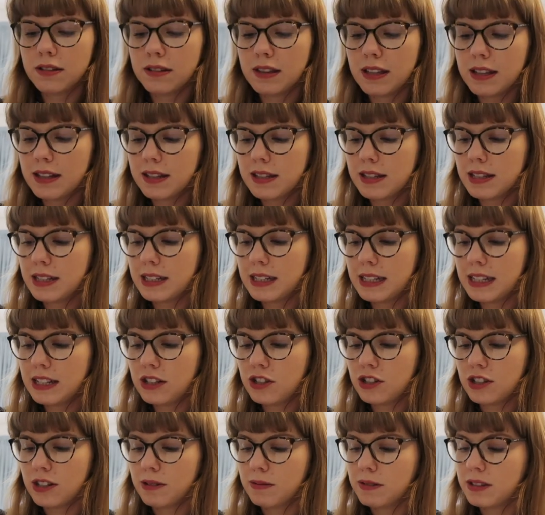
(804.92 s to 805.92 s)
So this
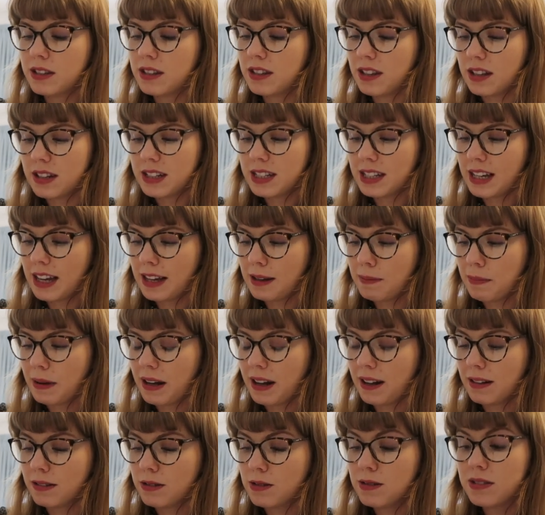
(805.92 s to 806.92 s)
t-shirt was
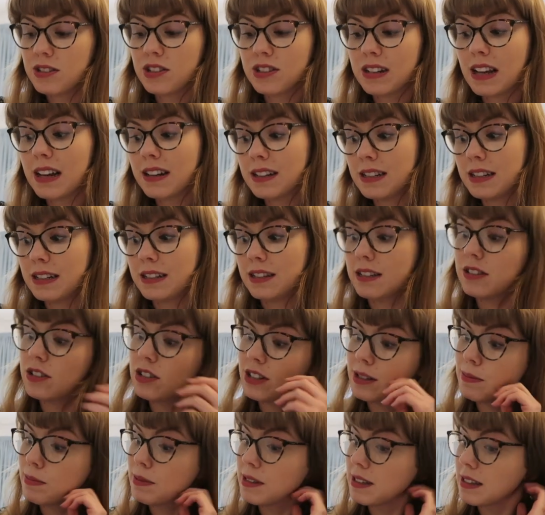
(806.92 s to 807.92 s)
£38, which is actually the
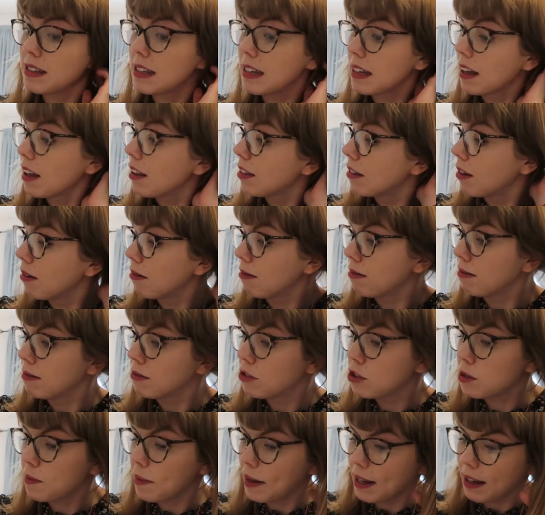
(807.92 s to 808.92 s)
cheapest thing in the
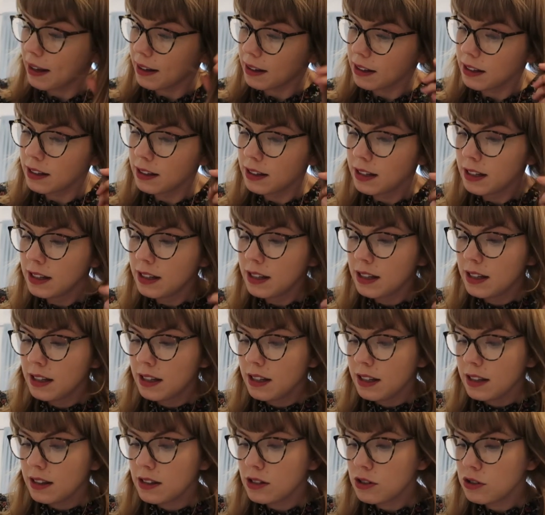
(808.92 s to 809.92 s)
whole shebang.
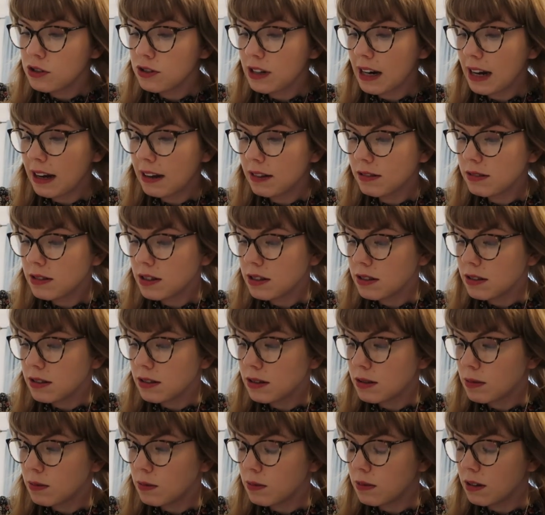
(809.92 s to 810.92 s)
The
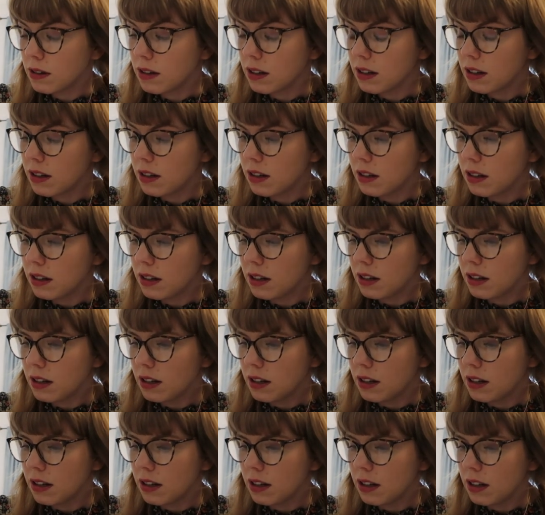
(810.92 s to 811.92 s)
trousers were,
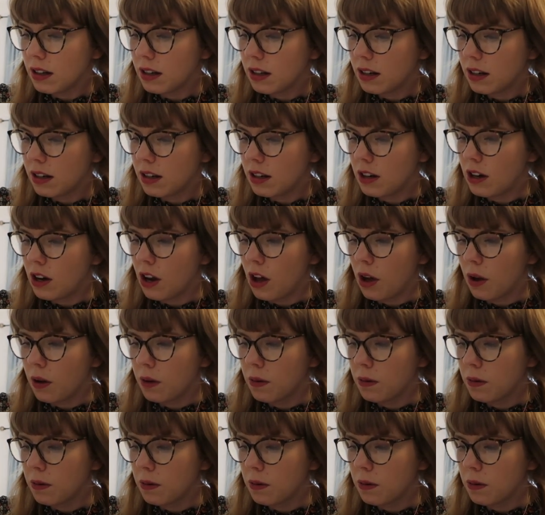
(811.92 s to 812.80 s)
no.